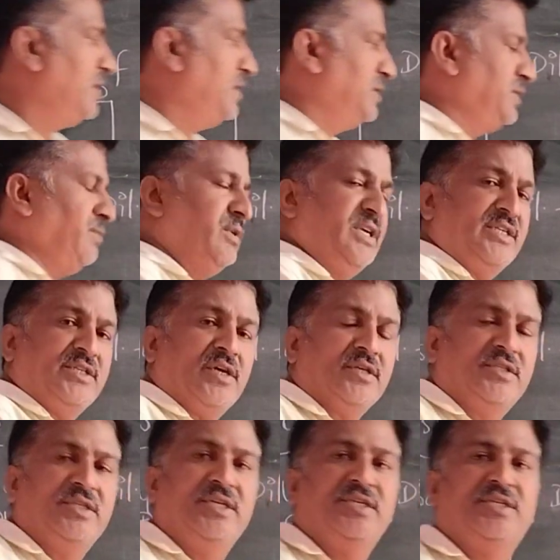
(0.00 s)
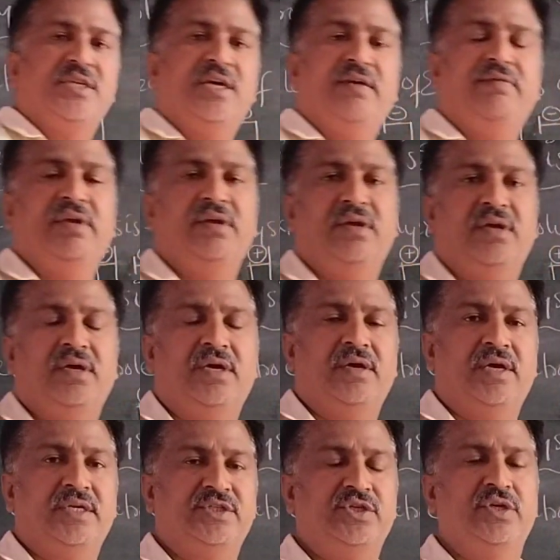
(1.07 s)
So what is oxidation having?
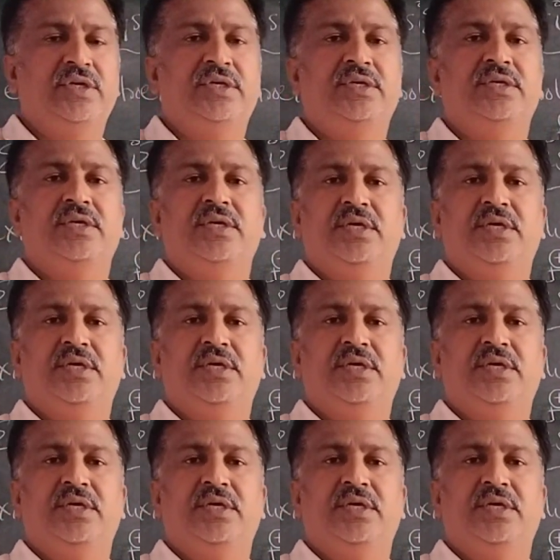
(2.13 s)
Actually,